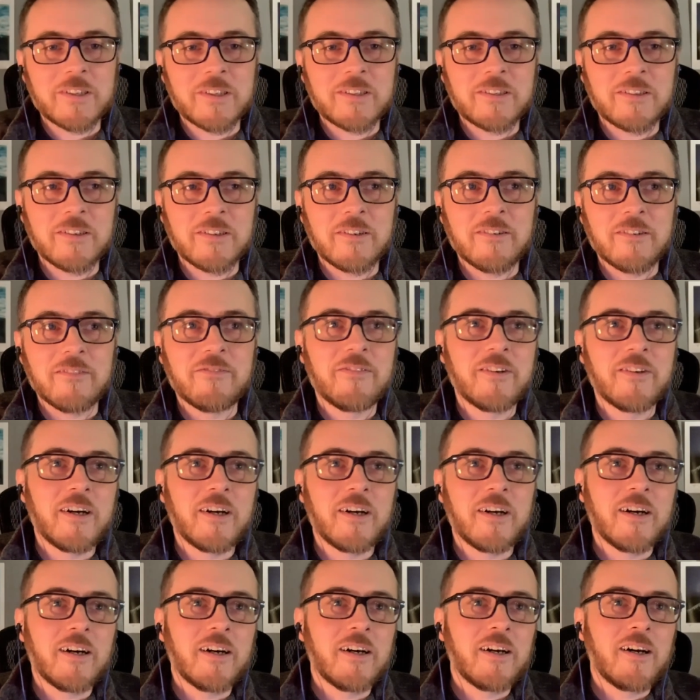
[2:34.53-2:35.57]
We have a
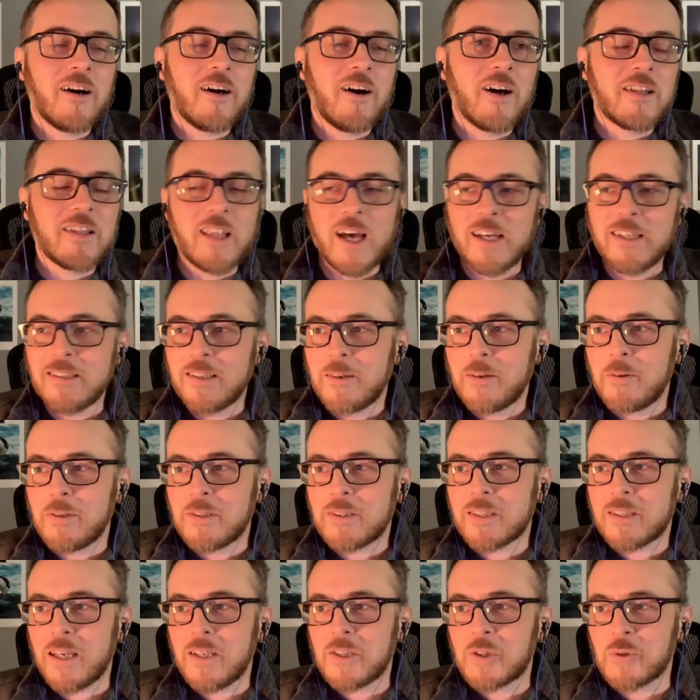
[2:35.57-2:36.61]
conflict of uh,
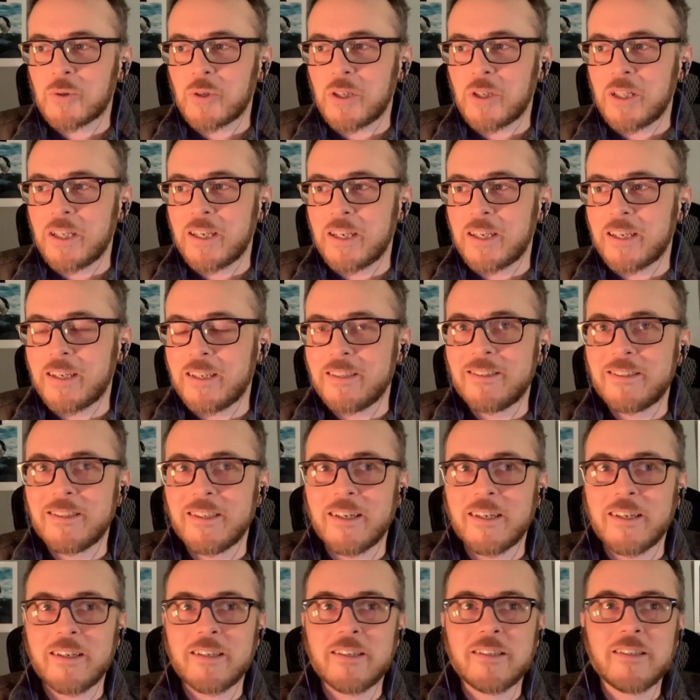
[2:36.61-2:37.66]
online
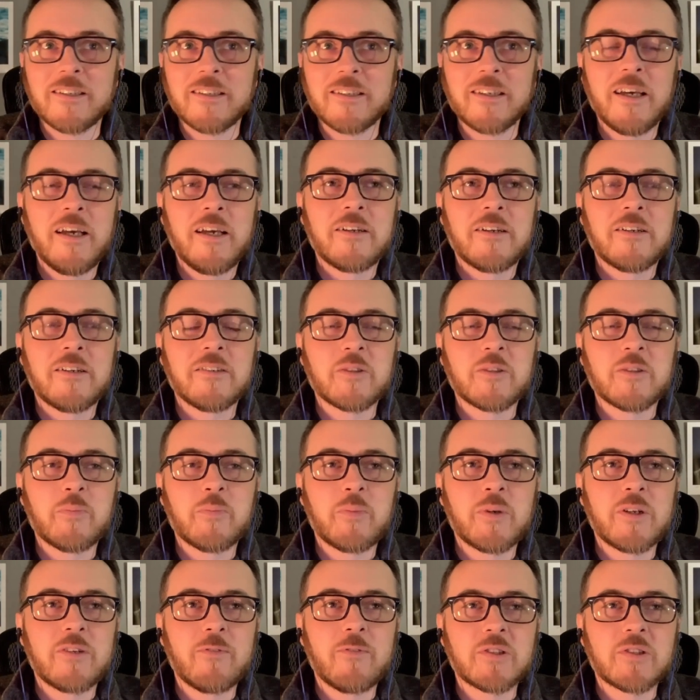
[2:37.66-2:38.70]
scheduling, and uh,
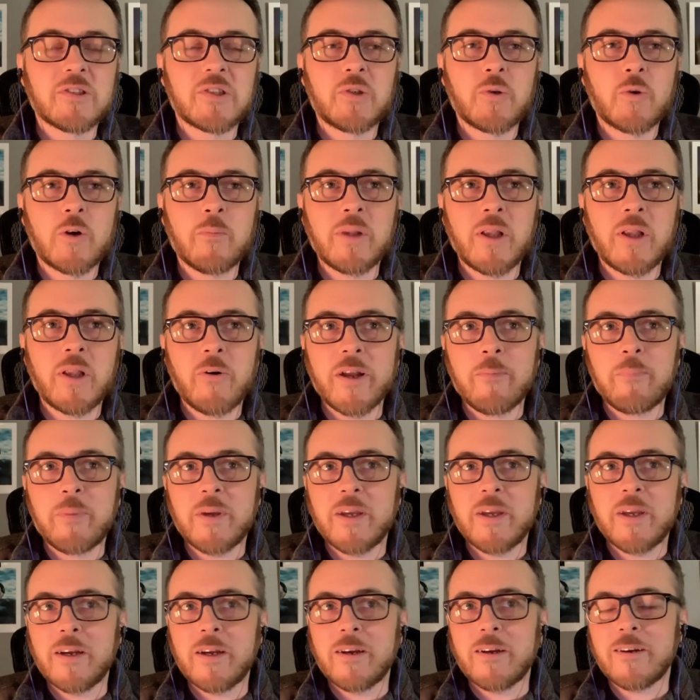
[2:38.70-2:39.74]
there's a bit of a
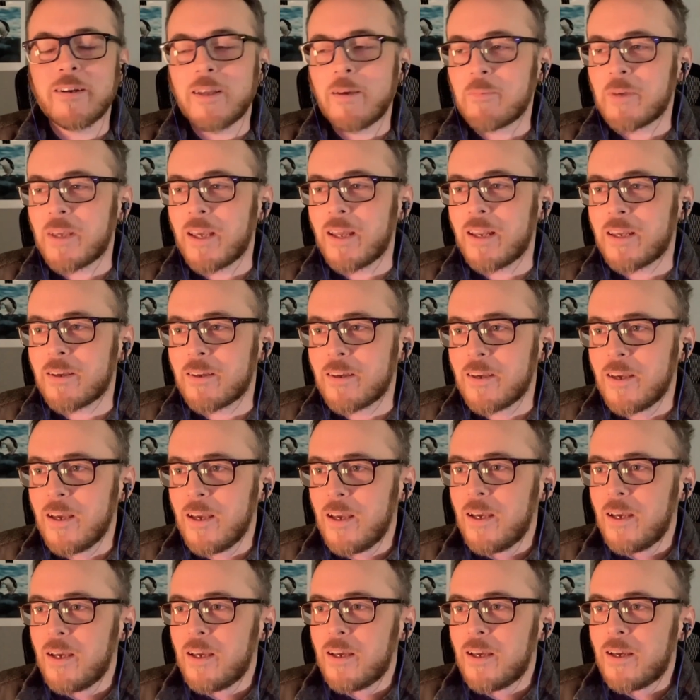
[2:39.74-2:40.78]
storm blowing up
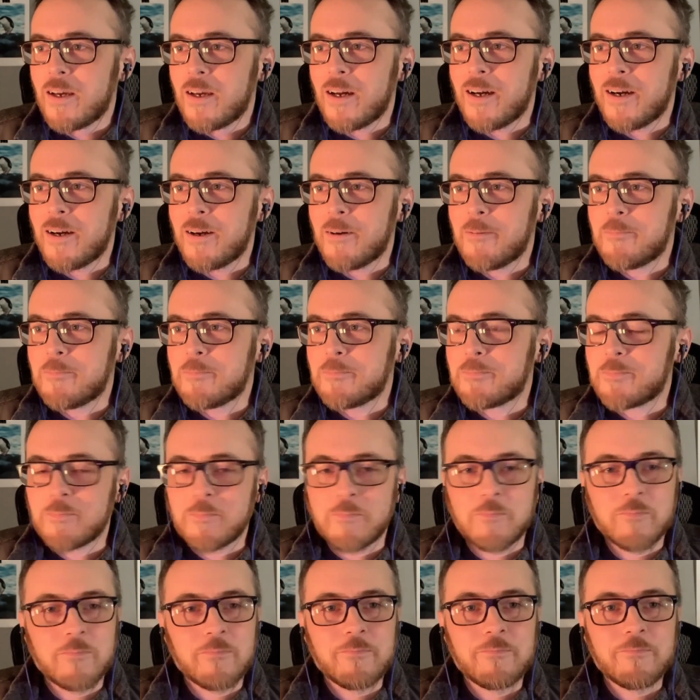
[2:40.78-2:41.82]
here, and I'm getting
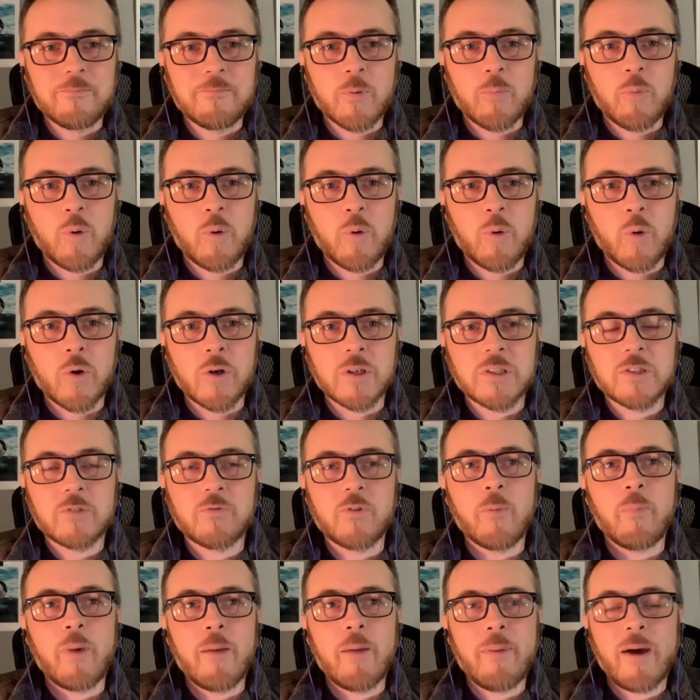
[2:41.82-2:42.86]
um,
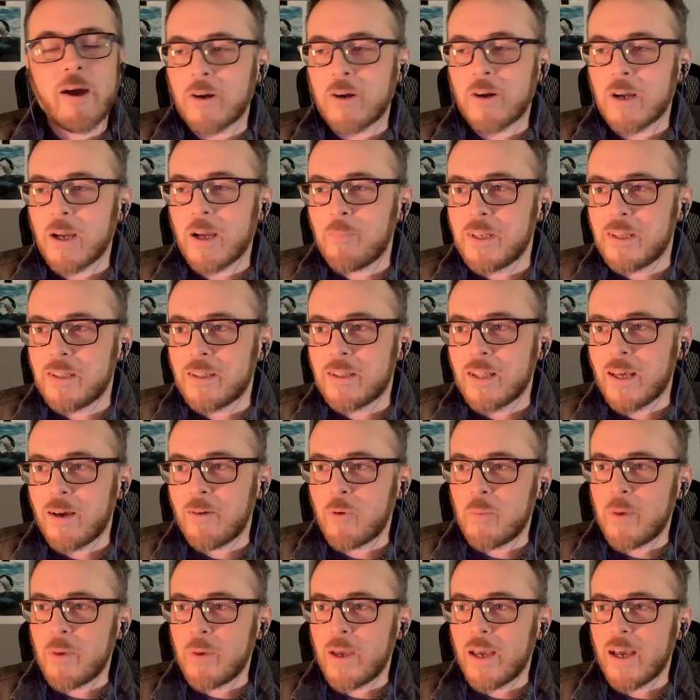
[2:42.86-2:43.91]
reports from my
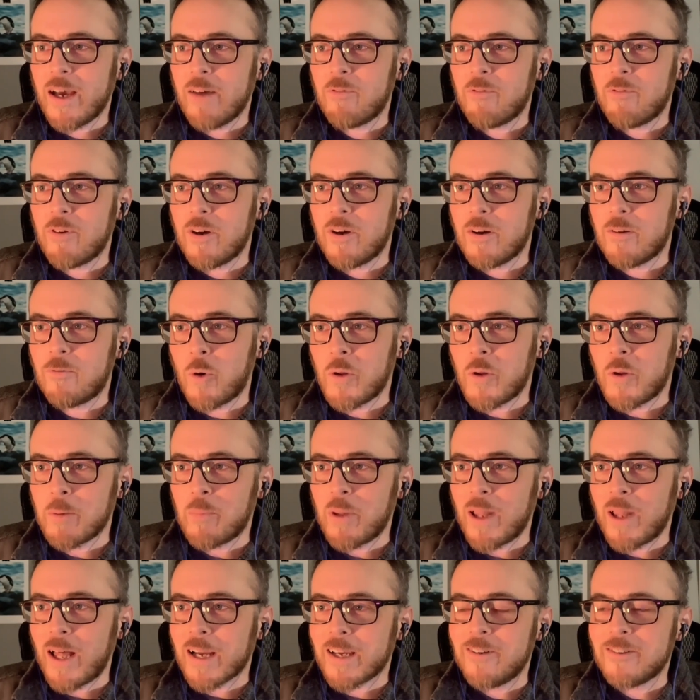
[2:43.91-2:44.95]
power company that we may
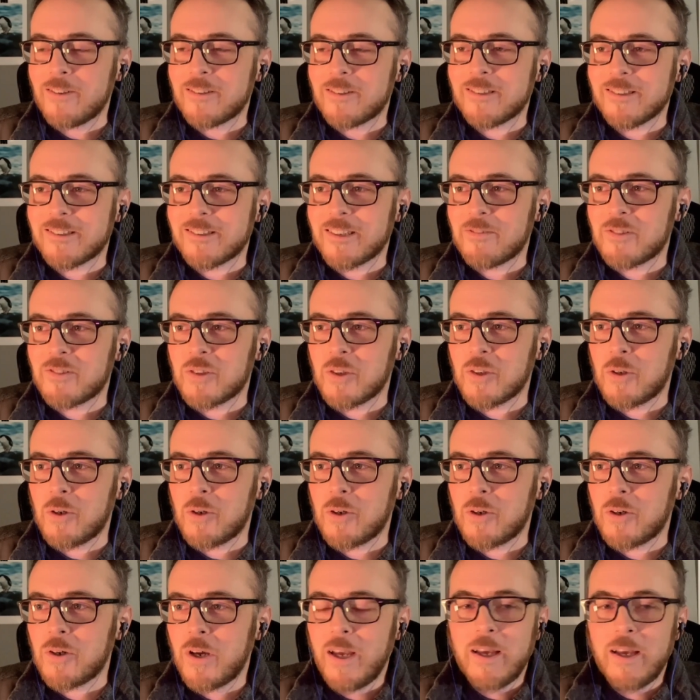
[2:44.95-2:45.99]
have uh, rolling
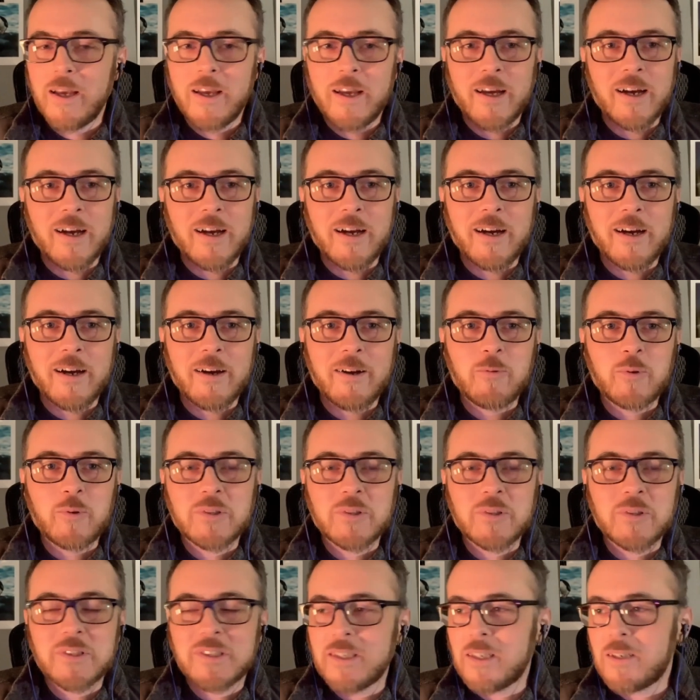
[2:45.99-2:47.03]
blackouts and stuff. So
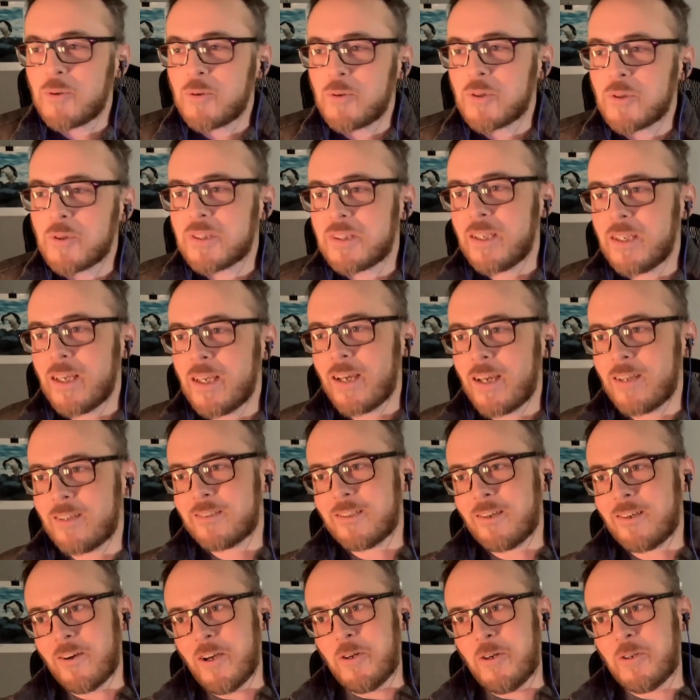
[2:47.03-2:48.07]
uh, we'll
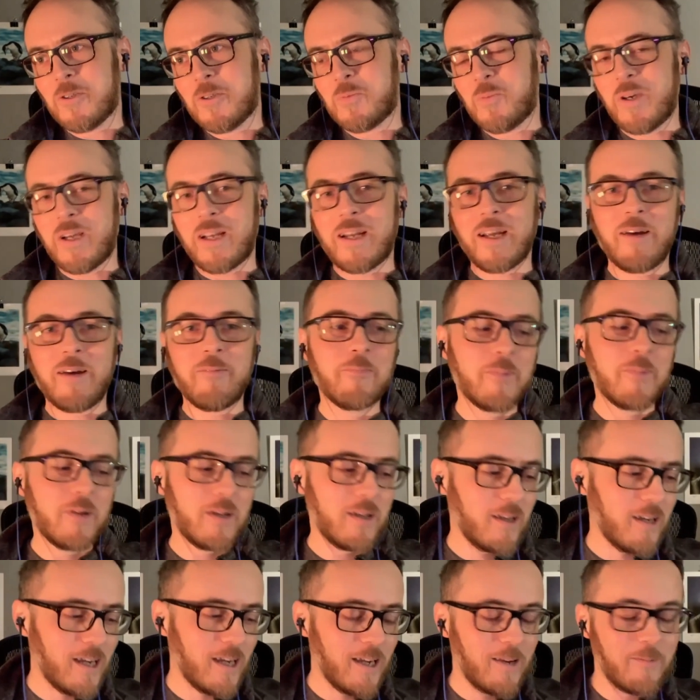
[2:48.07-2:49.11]
see. We'll see how this all goes,
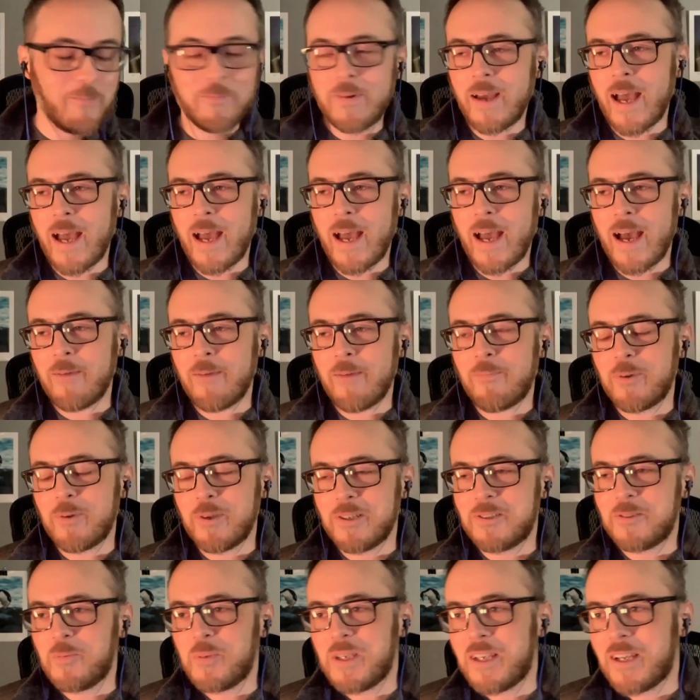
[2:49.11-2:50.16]
but I'm, I'm
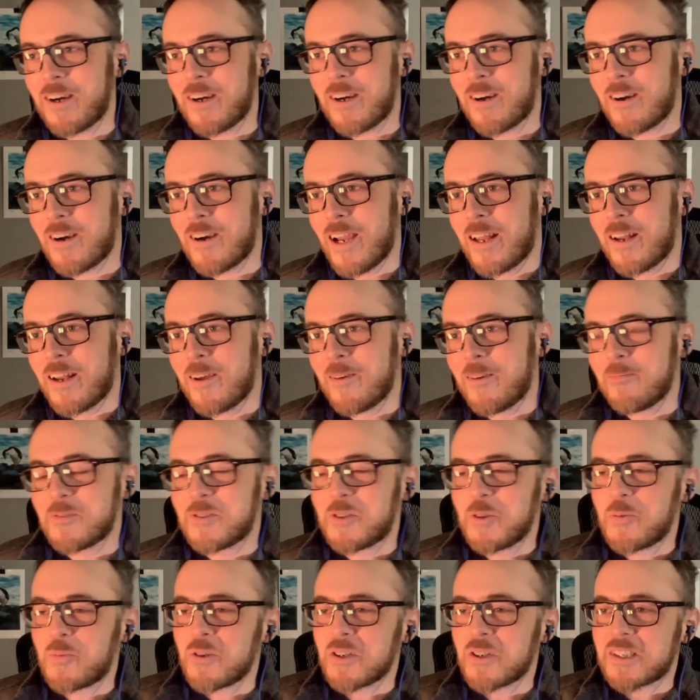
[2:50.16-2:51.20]
happy to be here, and
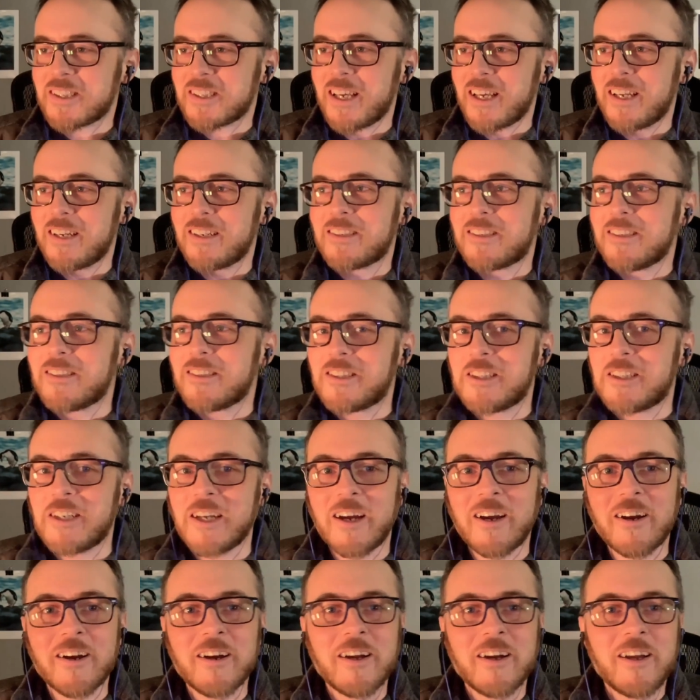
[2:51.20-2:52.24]
I'm super excited to
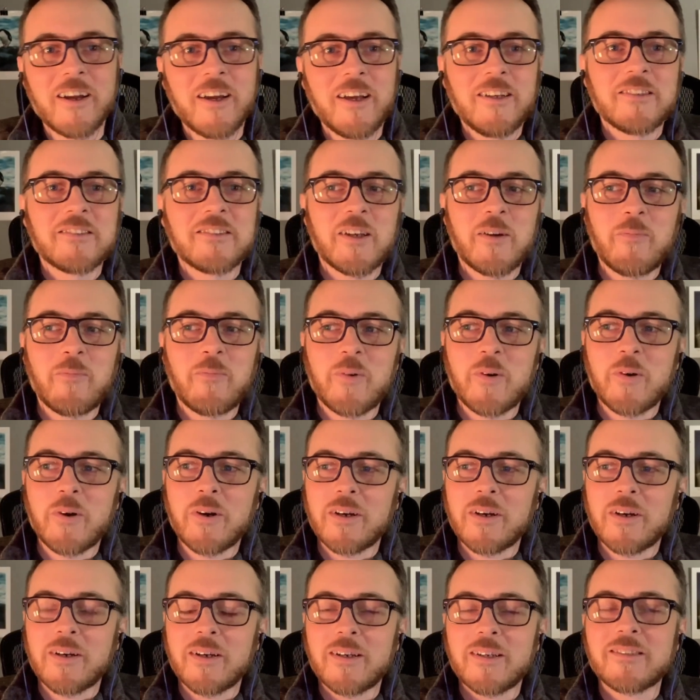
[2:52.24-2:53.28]
share some
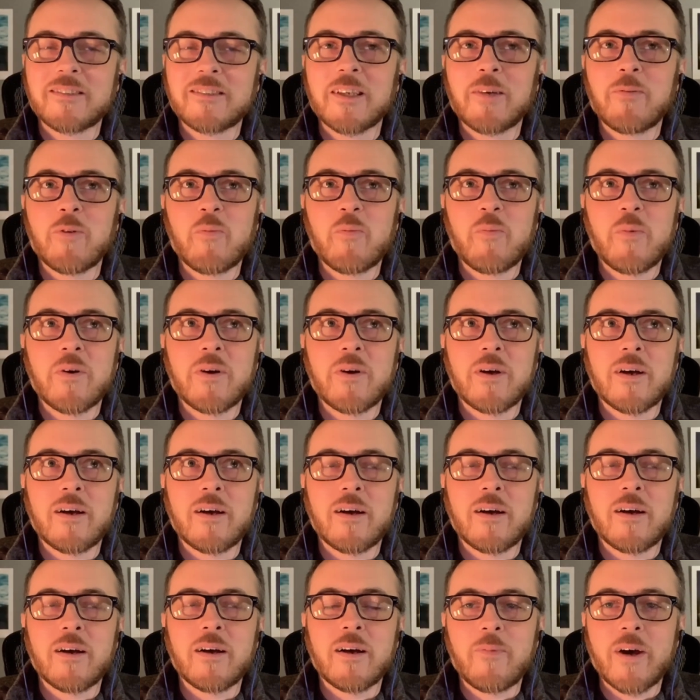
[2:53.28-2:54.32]
uh, some of
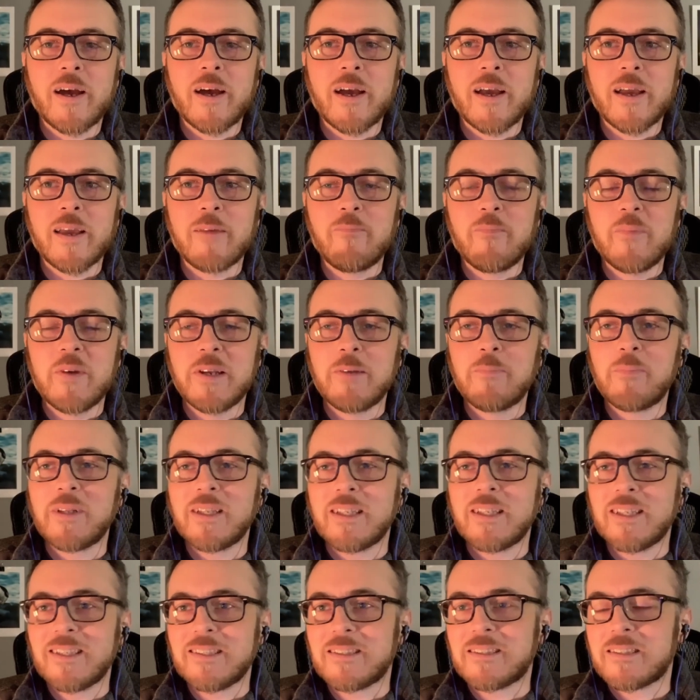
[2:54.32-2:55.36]
uh, my
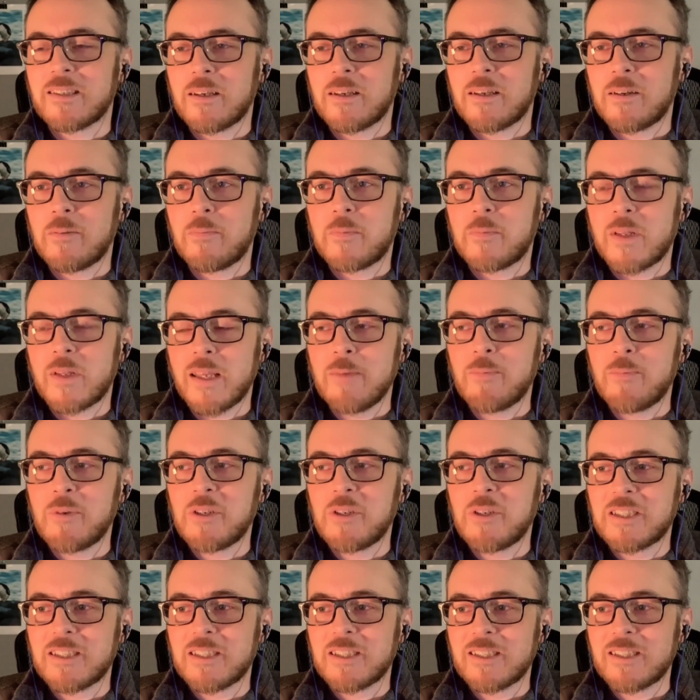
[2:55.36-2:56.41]
minimalist
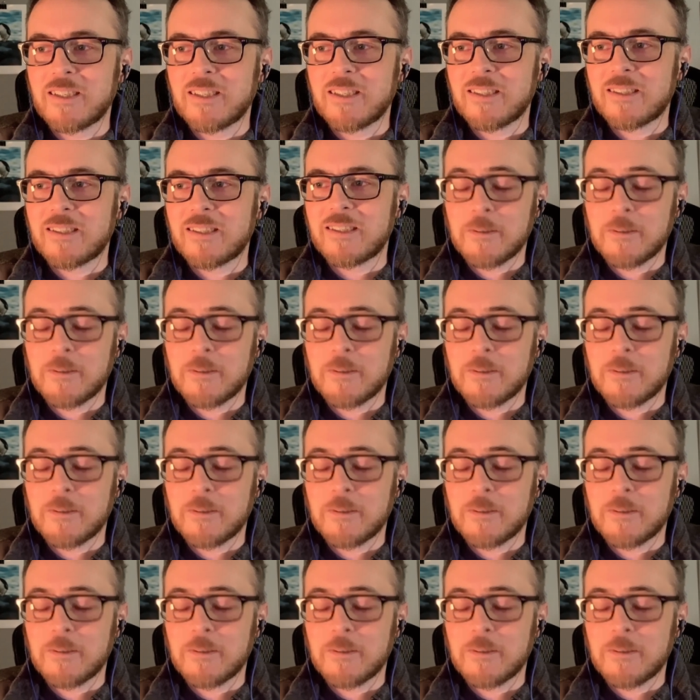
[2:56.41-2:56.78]
images,